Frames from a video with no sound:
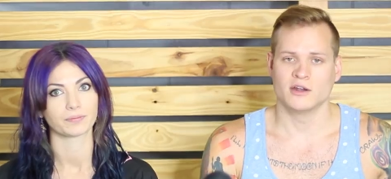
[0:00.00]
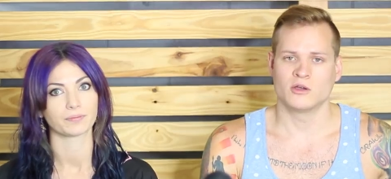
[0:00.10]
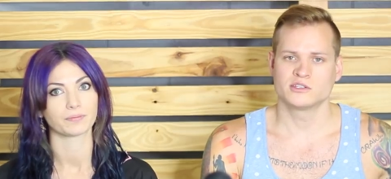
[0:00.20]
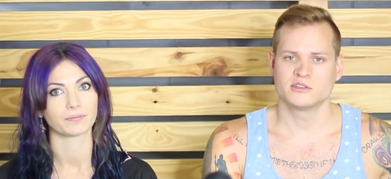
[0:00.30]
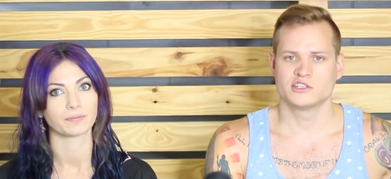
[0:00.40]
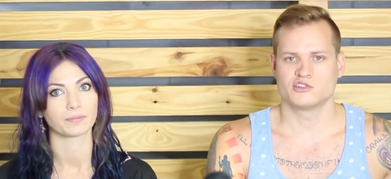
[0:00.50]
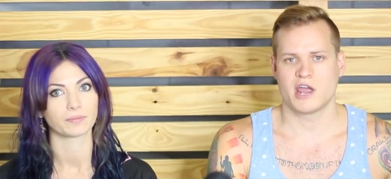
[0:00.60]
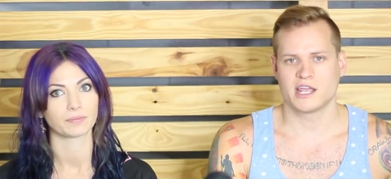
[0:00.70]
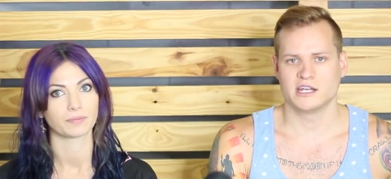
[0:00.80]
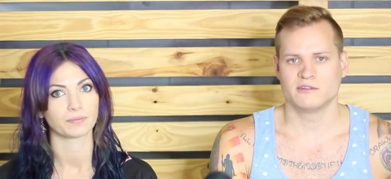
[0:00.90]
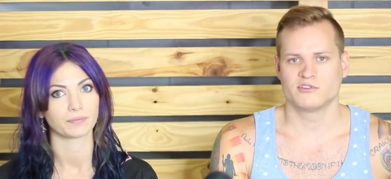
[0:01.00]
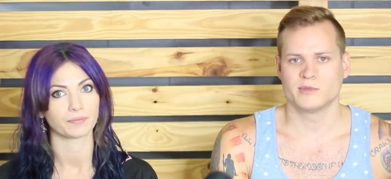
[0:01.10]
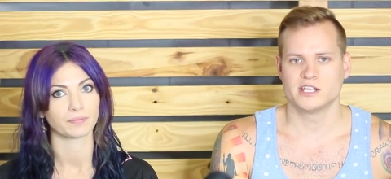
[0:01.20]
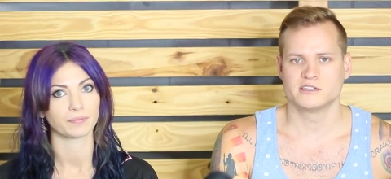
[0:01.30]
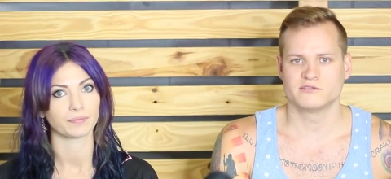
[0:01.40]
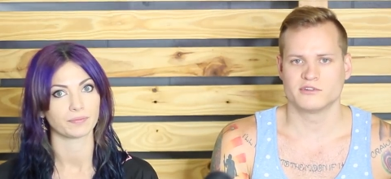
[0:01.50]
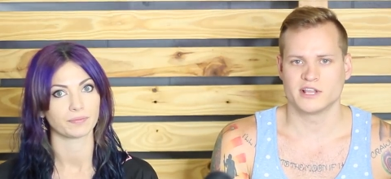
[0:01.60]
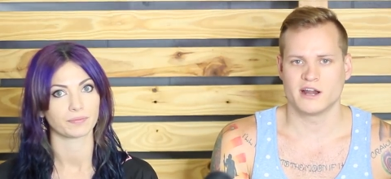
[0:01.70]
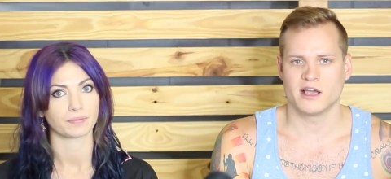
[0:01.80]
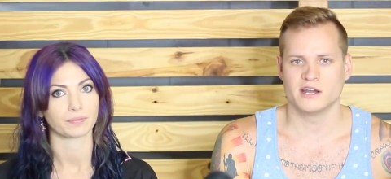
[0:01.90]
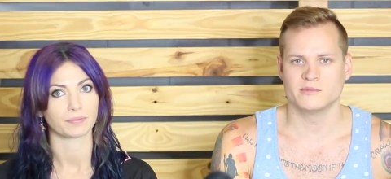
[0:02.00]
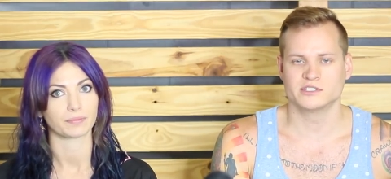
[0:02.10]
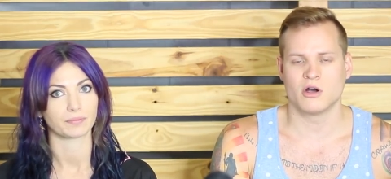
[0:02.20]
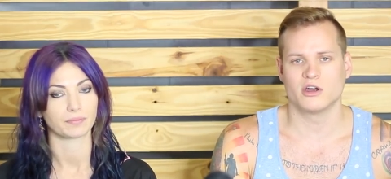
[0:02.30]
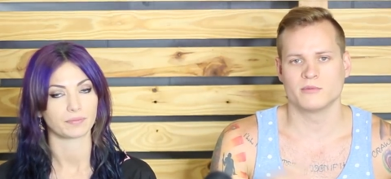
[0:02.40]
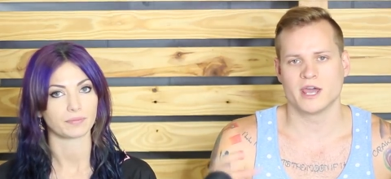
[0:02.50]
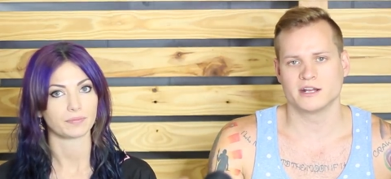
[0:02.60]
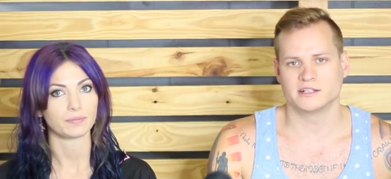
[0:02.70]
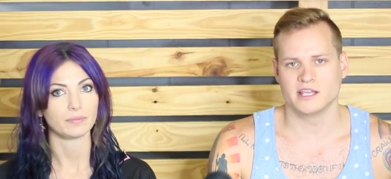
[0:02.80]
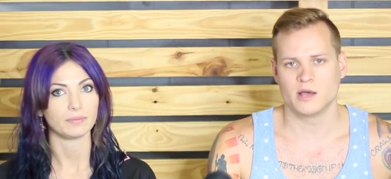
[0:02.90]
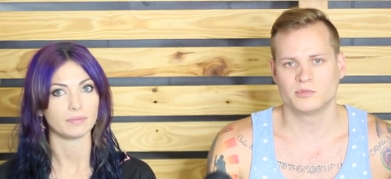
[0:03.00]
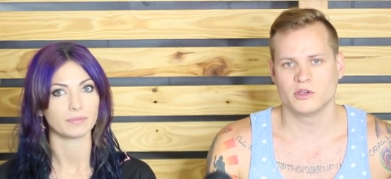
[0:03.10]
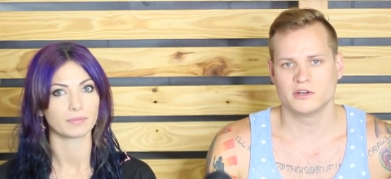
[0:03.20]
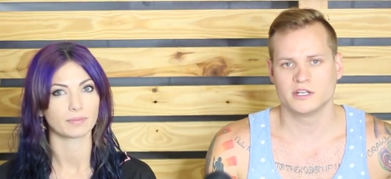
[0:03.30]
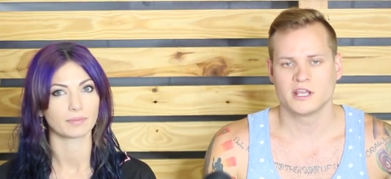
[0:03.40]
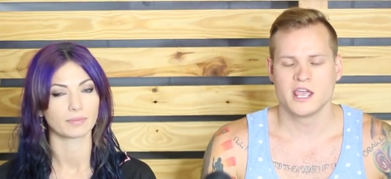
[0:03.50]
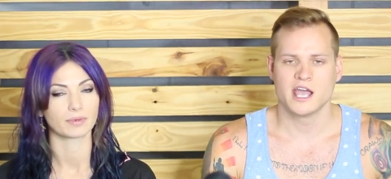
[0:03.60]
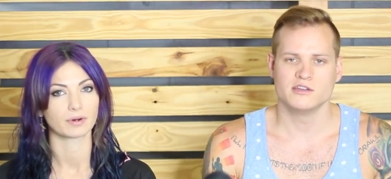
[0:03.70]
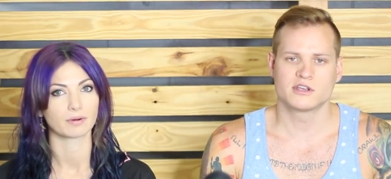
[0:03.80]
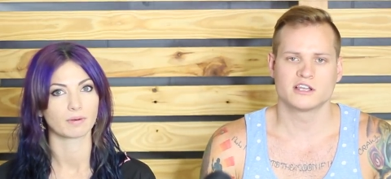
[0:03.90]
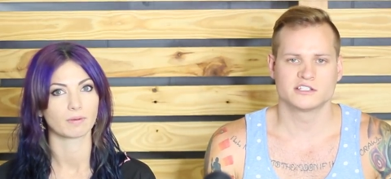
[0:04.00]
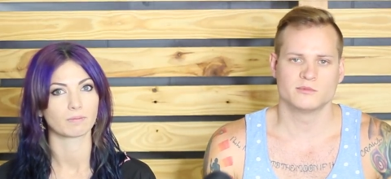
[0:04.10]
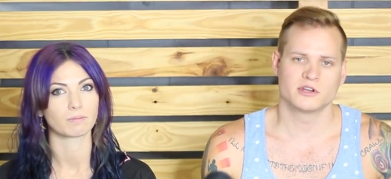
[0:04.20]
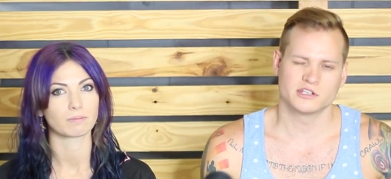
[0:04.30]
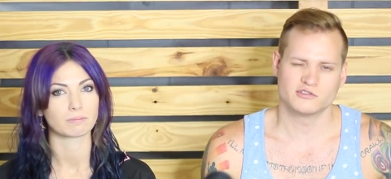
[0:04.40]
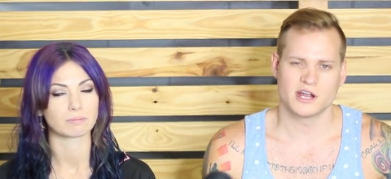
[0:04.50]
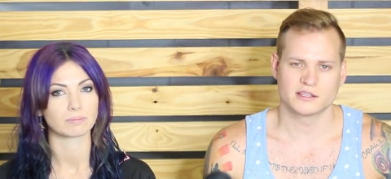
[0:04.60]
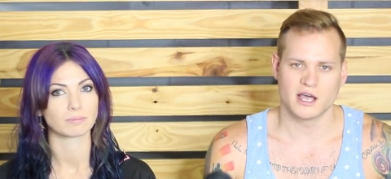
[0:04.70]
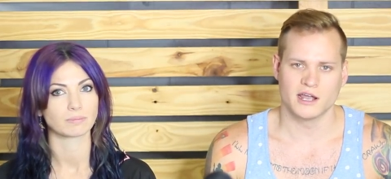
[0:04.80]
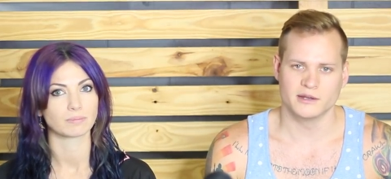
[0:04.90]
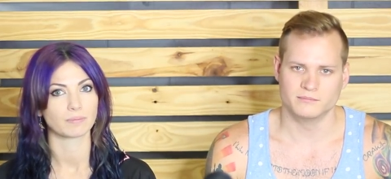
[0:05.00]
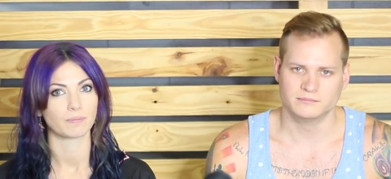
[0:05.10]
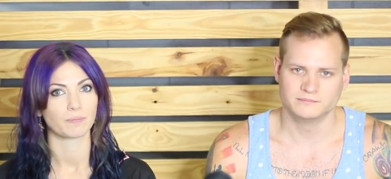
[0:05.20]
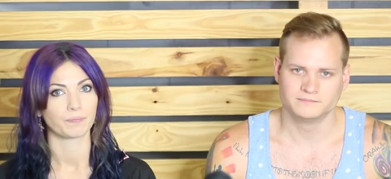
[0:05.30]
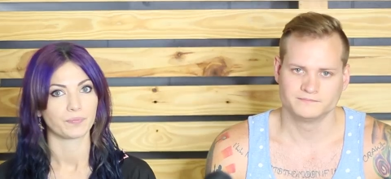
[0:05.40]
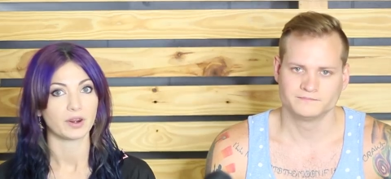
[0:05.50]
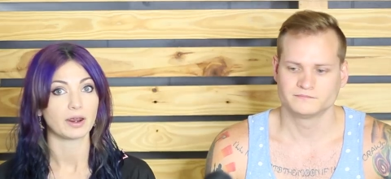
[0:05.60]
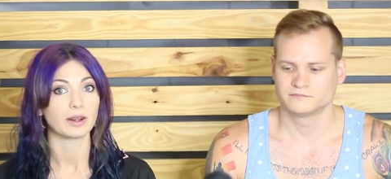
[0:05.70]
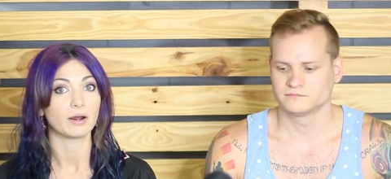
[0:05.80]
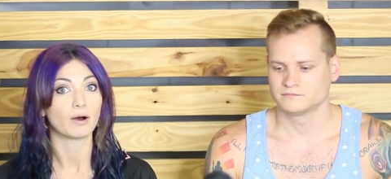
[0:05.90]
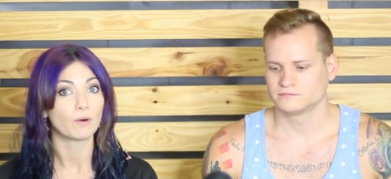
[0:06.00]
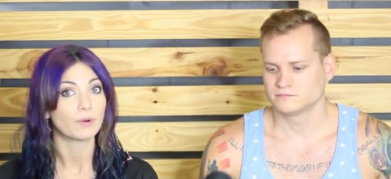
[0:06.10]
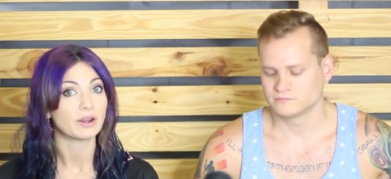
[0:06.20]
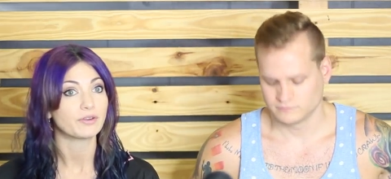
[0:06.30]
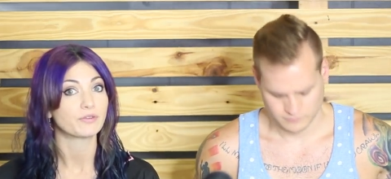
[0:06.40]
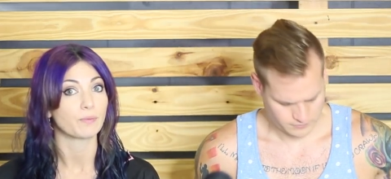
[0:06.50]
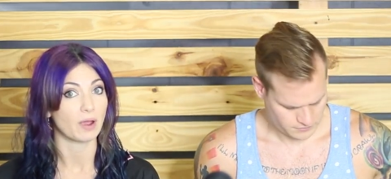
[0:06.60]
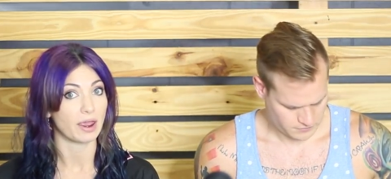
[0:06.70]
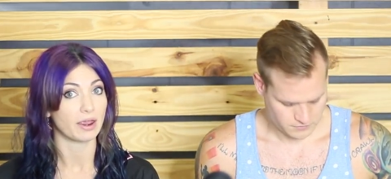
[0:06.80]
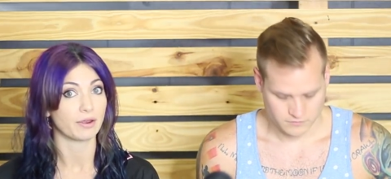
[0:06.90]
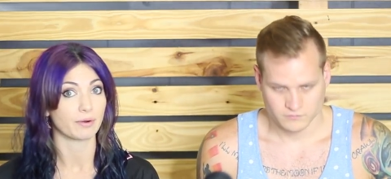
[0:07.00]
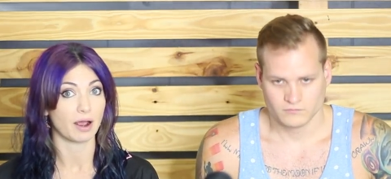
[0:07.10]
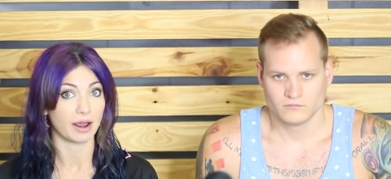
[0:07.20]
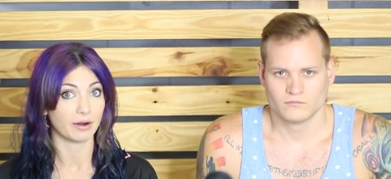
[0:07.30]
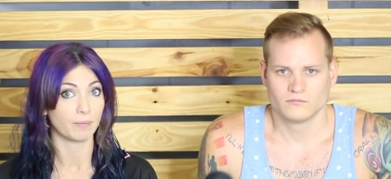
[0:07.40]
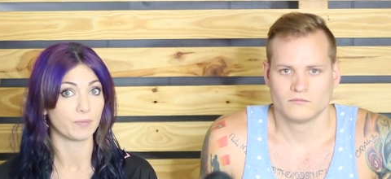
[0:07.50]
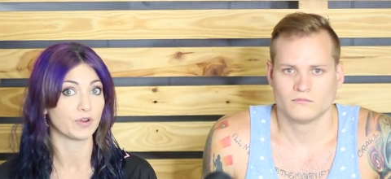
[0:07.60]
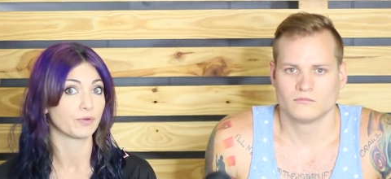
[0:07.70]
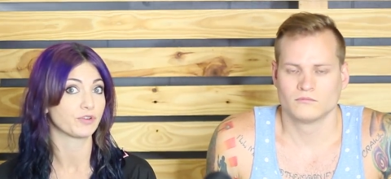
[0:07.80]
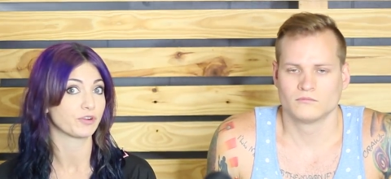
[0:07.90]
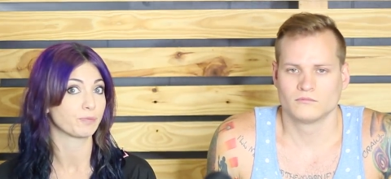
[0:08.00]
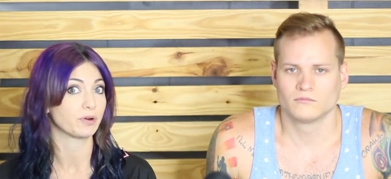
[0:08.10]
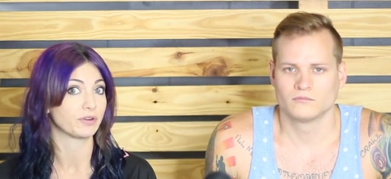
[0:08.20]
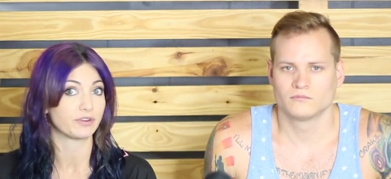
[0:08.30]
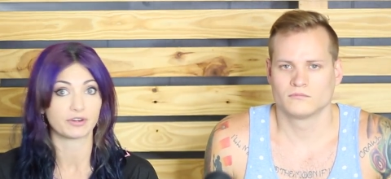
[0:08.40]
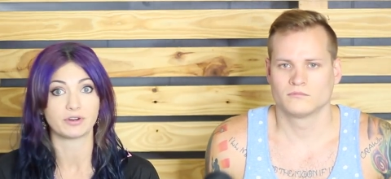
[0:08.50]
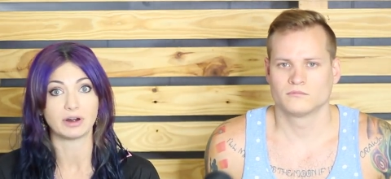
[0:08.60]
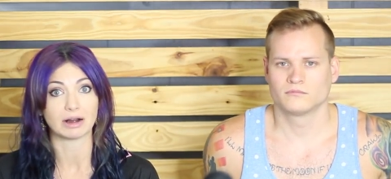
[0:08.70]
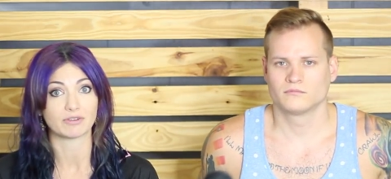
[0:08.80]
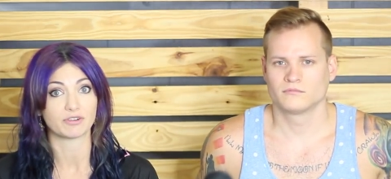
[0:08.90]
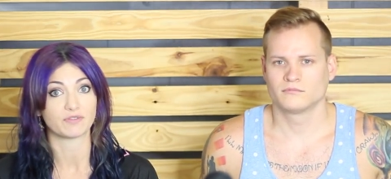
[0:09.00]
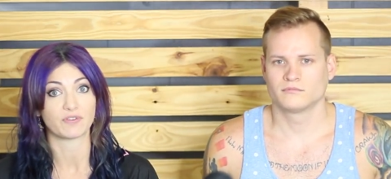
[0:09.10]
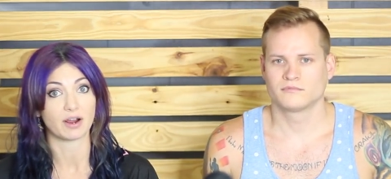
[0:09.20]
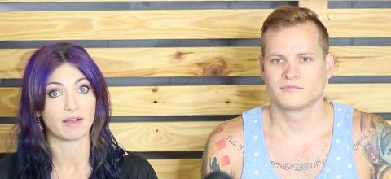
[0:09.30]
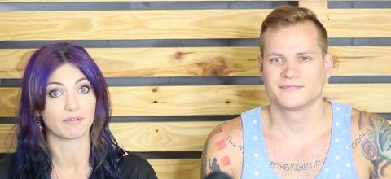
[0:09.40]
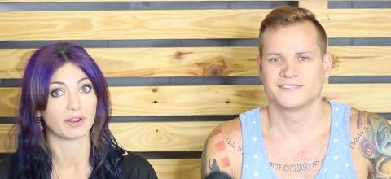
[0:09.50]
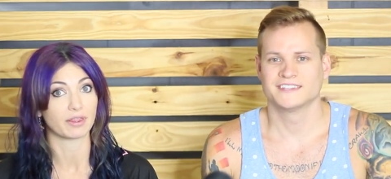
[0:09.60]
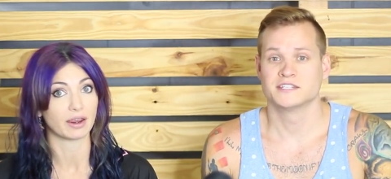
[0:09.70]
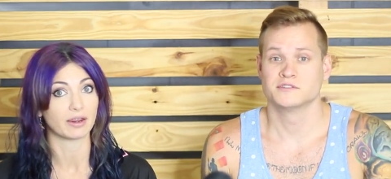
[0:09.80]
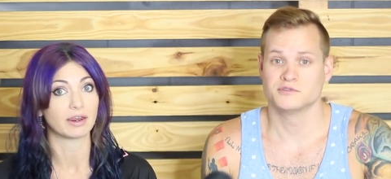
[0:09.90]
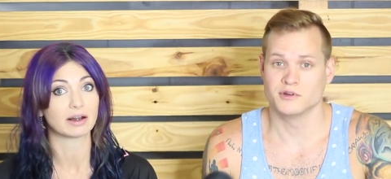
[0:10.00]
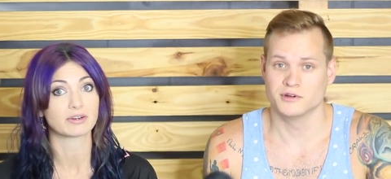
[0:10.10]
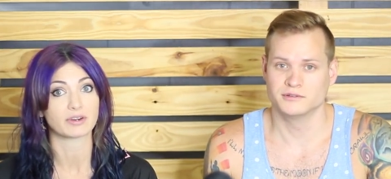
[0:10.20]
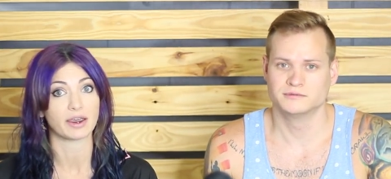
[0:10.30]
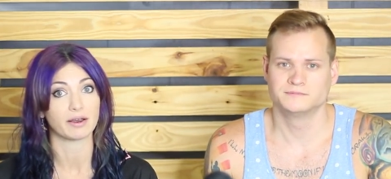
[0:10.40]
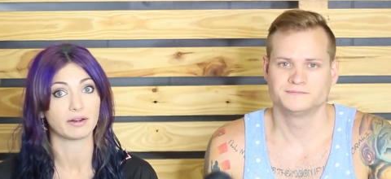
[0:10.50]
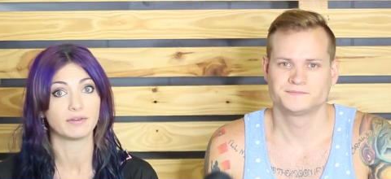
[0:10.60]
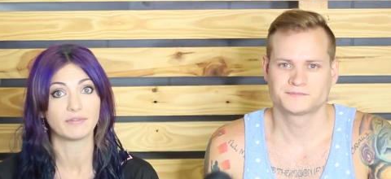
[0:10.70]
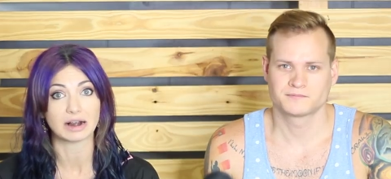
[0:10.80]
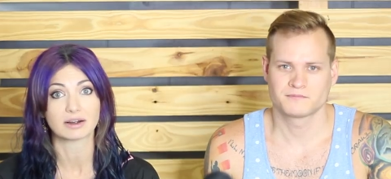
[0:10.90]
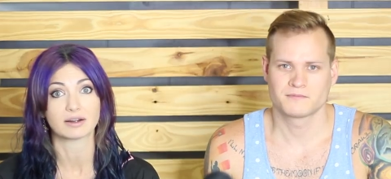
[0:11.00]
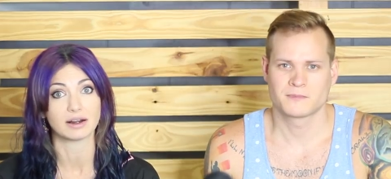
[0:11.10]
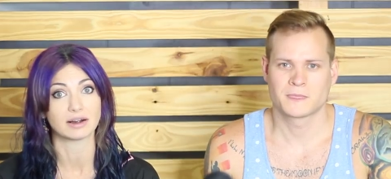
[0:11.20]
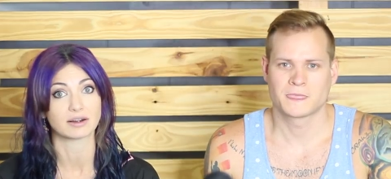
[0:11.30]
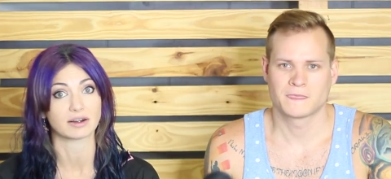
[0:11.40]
Speaker 1: and also the tracking information for that item is automatically uploaded and your customer can track the item.
Speaker 2: Yeah, and always weigh your item. Don't just put 16 ounces for everything. Get True. a scale, invest in a